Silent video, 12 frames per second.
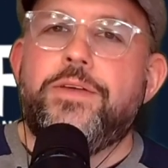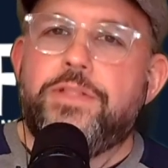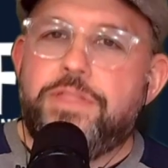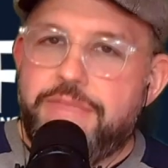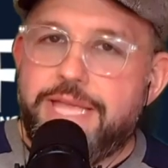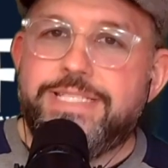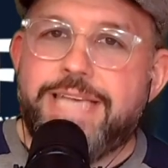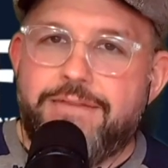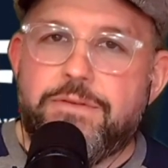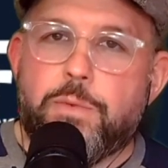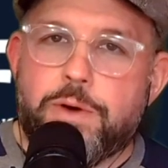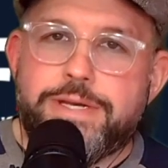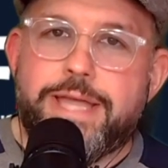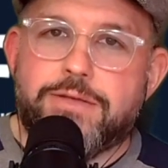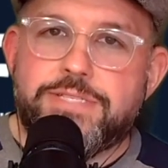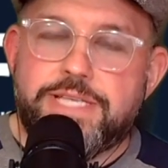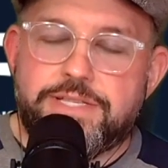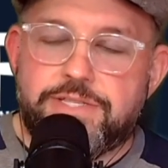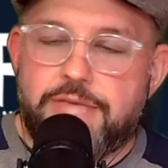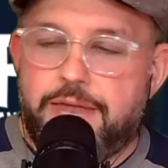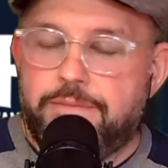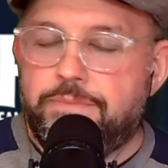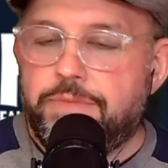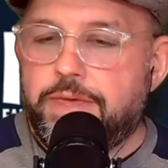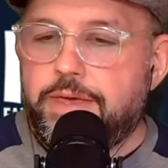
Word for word: Things haven't worked out since then.